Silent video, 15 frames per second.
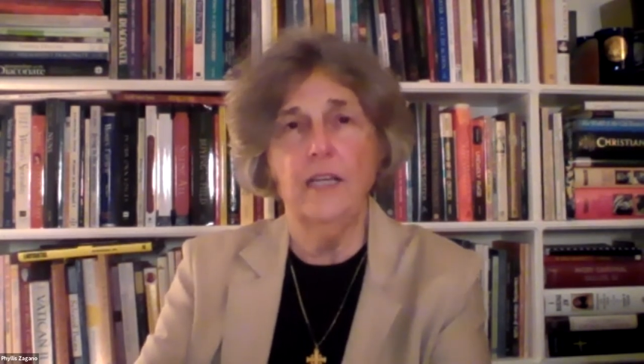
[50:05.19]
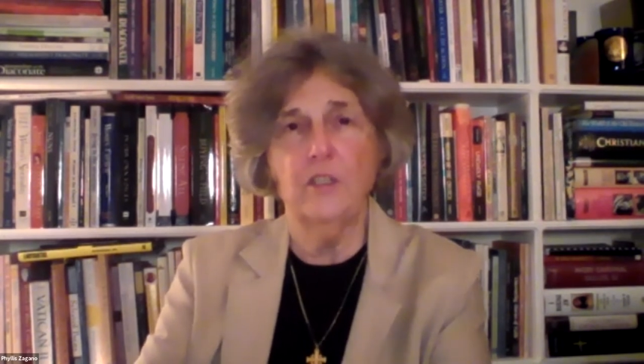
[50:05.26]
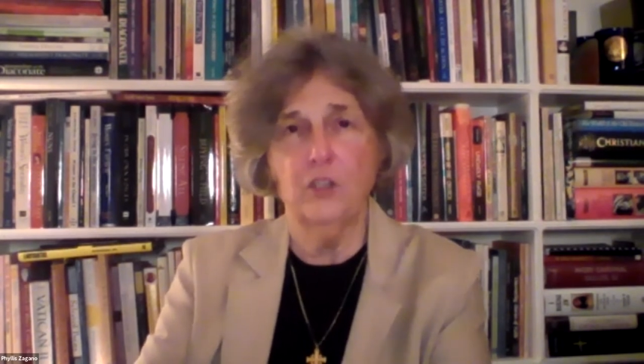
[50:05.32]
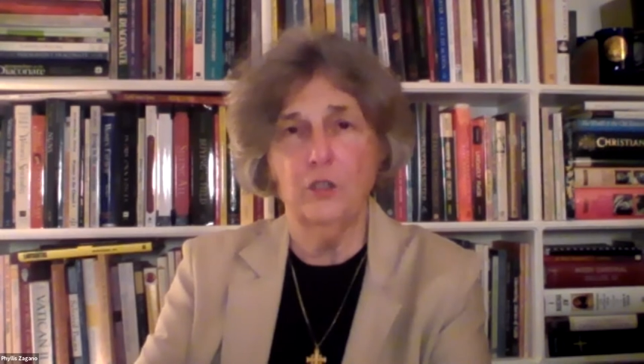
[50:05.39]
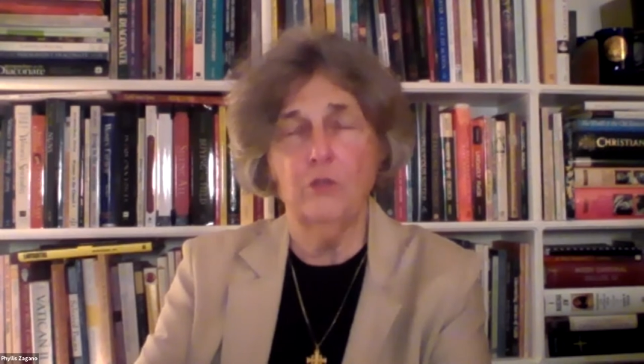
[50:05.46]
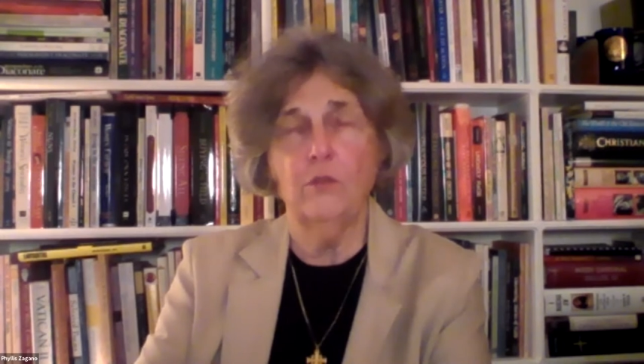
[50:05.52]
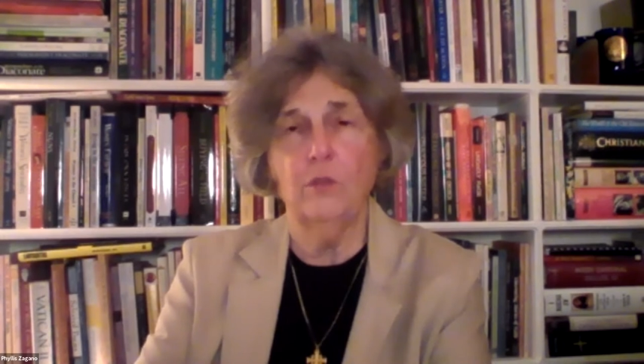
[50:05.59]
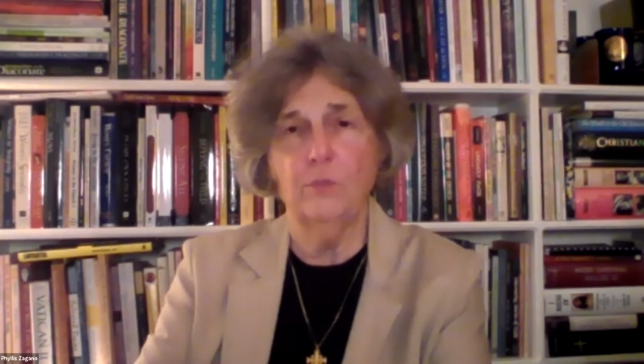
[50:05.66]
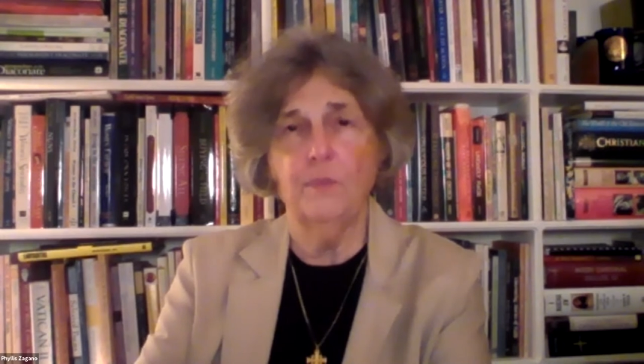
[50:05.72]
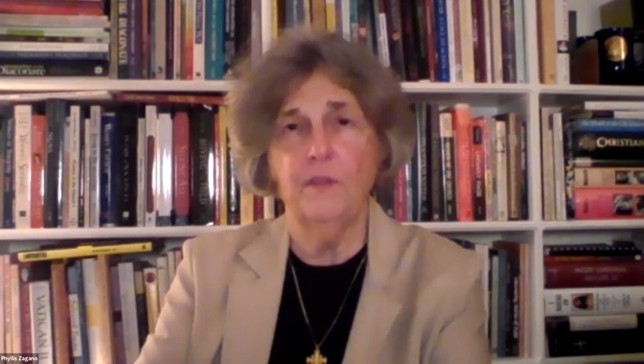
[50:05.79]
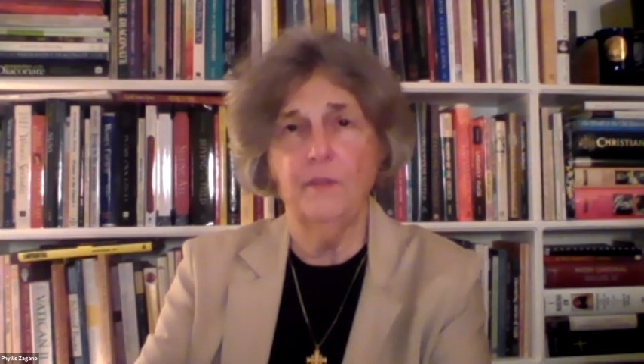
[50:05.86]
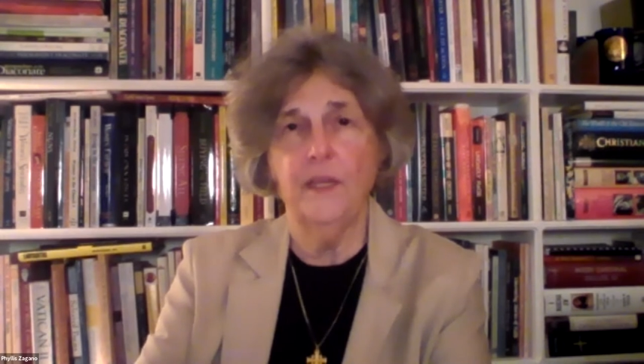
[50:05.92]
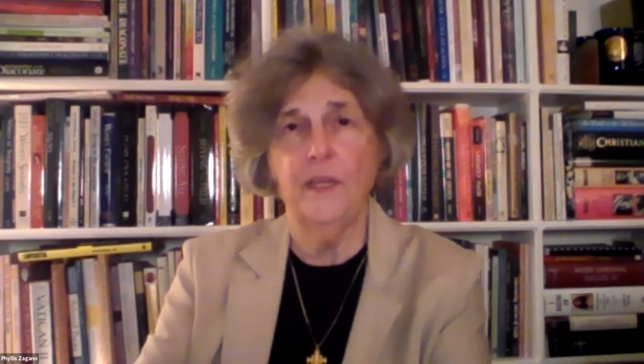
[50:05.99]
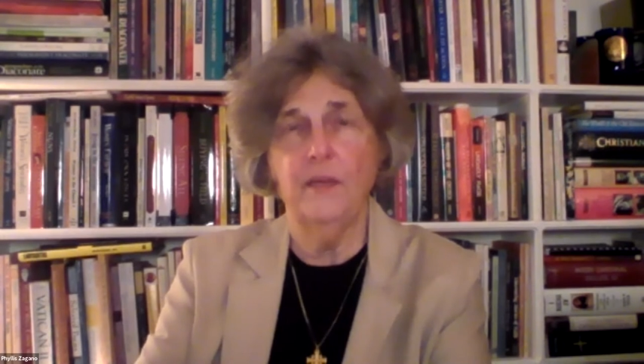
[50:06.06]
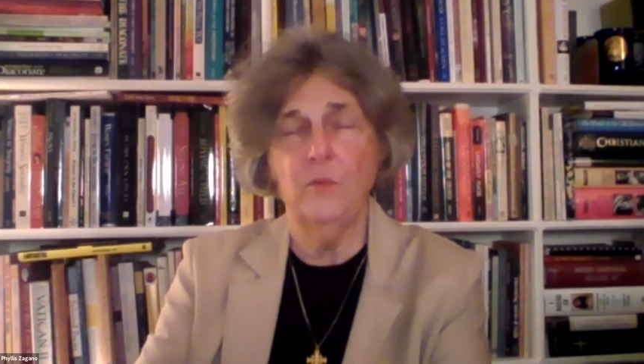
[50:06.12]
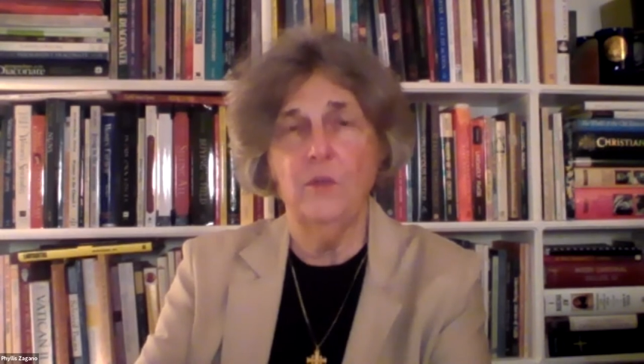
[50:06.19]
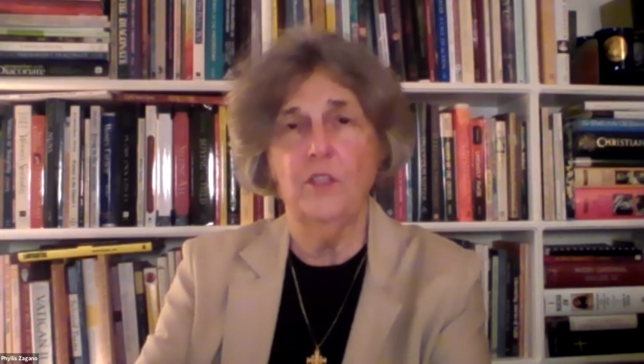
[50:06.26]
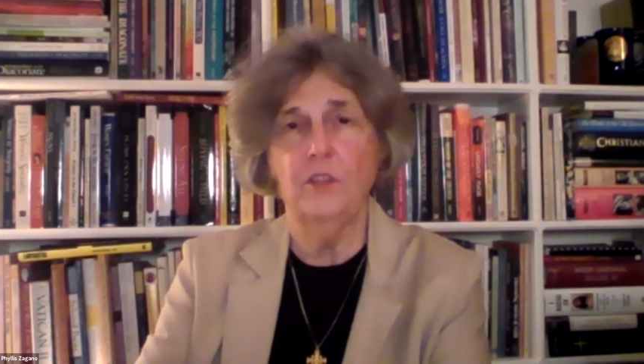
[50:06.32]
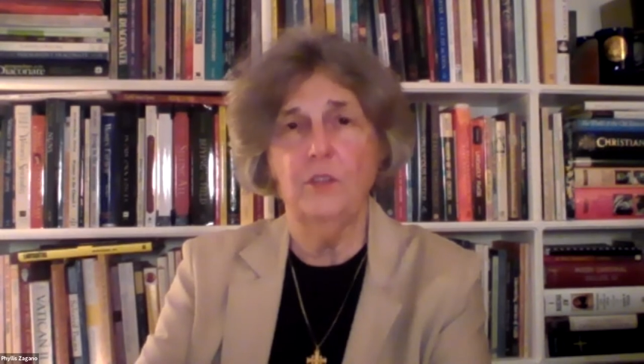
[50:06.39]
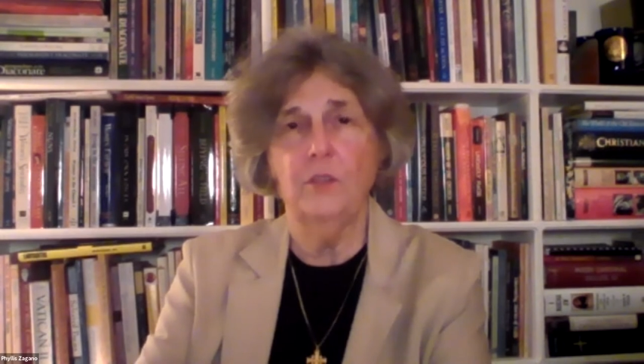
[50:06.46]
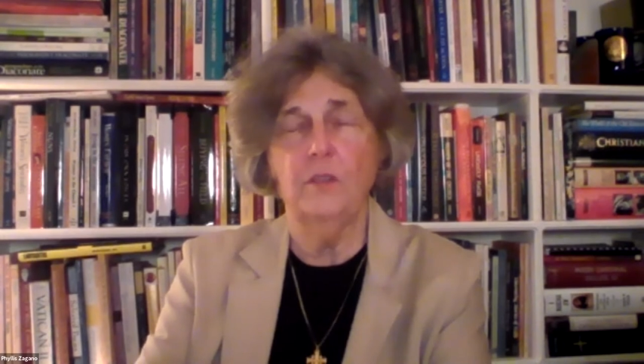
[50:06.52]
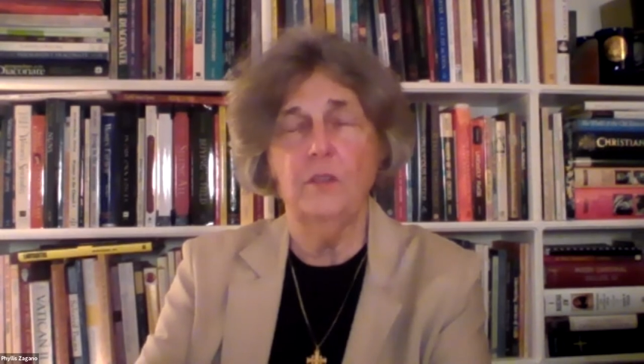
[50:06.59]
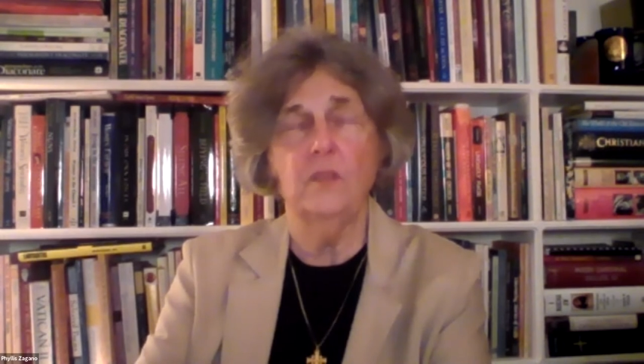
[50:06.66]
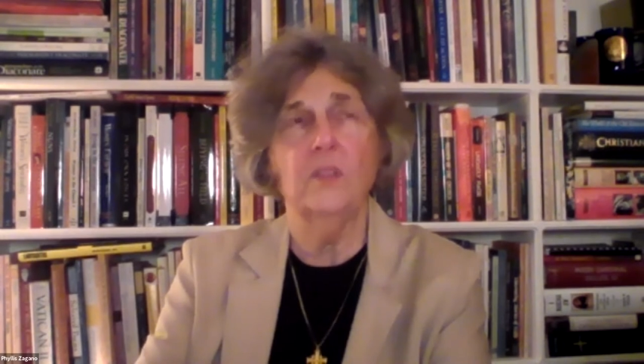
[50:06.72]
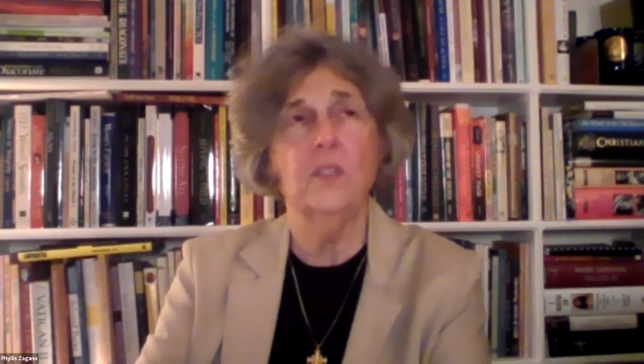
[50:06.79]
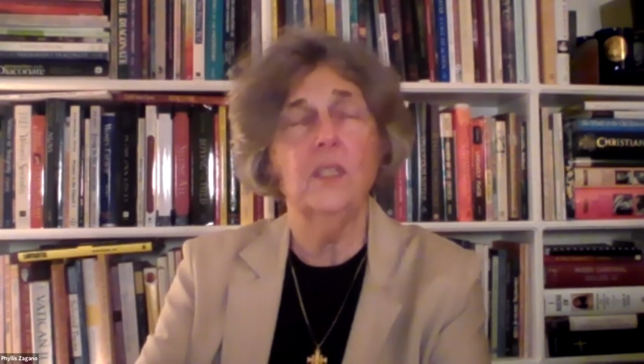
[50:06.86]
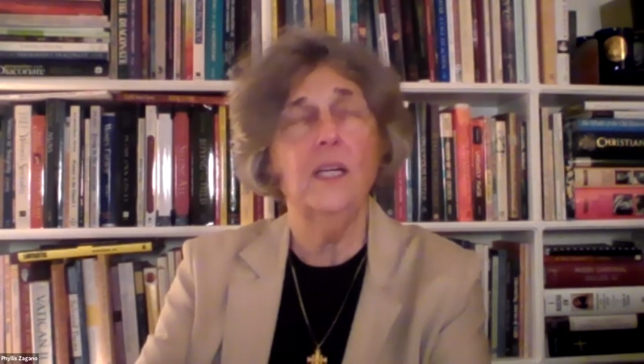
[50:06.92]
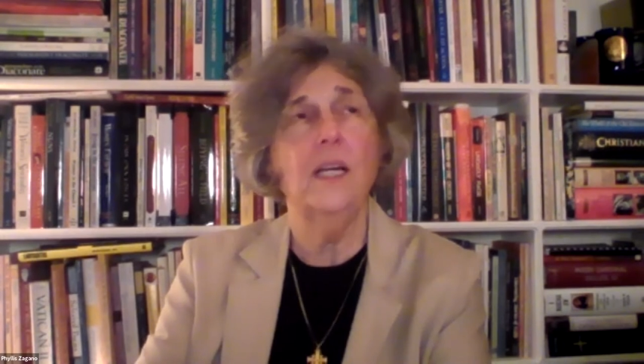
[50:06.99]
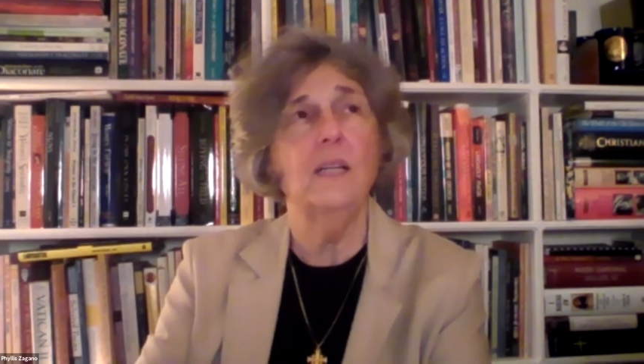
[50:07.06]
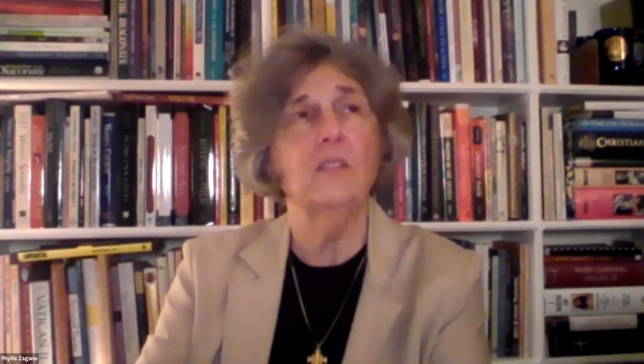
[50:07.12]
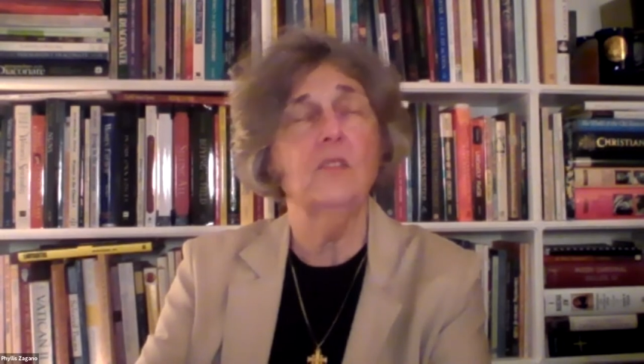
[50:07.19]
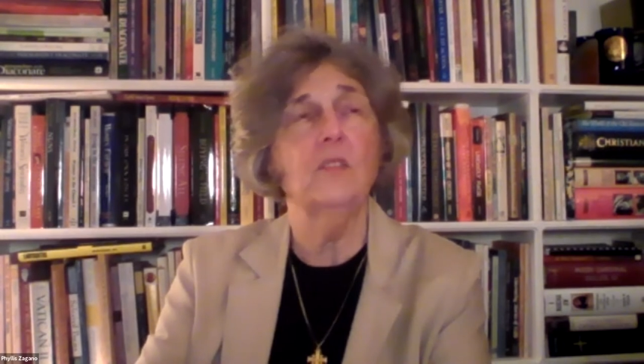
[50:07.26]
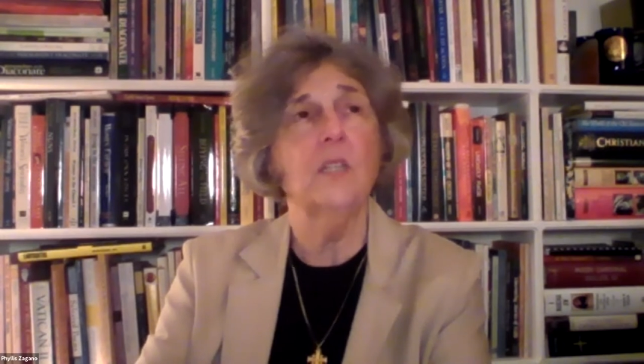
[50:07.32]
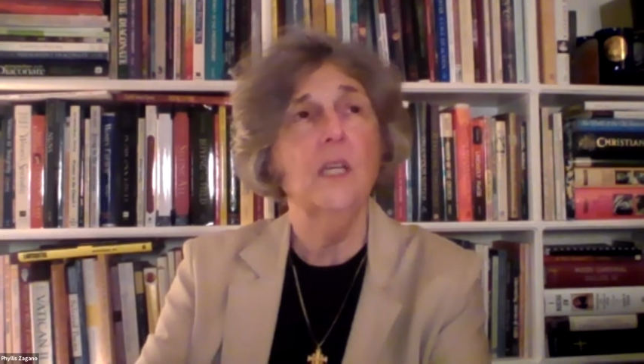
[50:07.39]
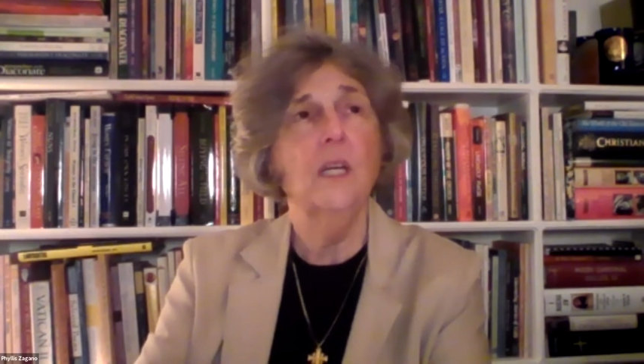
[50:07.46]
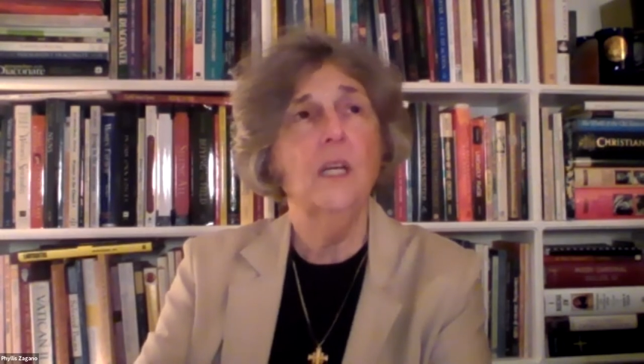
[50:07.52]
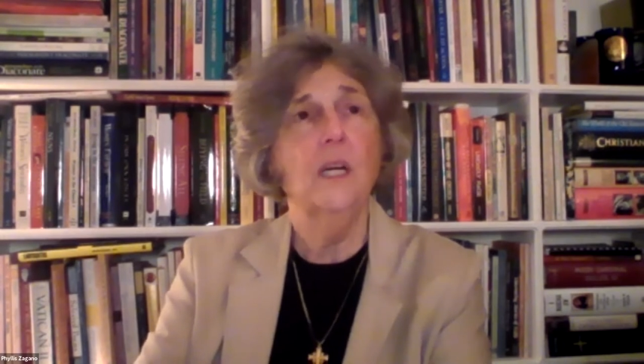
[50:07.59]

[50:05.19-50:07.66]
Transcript: as a group if they wish to discuss